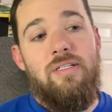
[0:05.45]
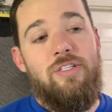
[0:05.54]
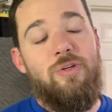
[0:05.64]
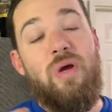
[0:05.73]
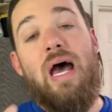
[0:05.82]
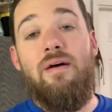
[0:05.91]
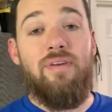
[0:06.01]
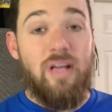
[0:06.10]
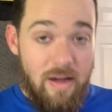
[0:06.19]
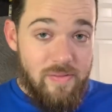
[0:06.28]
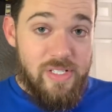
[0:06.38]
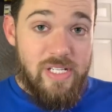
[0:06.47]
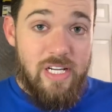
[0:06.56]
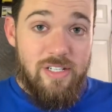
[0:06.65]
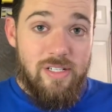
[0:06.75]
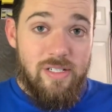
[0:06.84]
So you have a
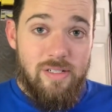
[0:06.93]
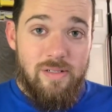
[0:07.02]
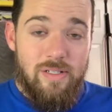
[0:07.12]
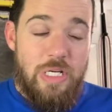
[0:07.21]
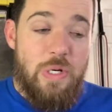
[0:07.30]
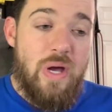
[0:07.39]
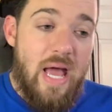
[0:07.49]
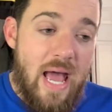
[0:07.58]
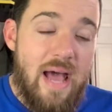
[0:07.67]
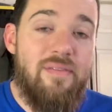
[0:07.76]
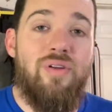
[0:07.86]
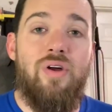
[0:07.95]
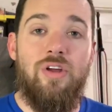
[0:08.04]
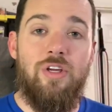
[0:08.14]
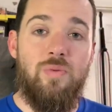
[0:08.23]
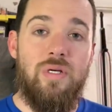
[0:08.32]
conversation, you have an
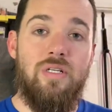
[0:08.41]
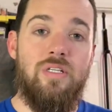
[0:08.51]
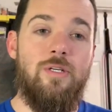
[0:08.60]
argument,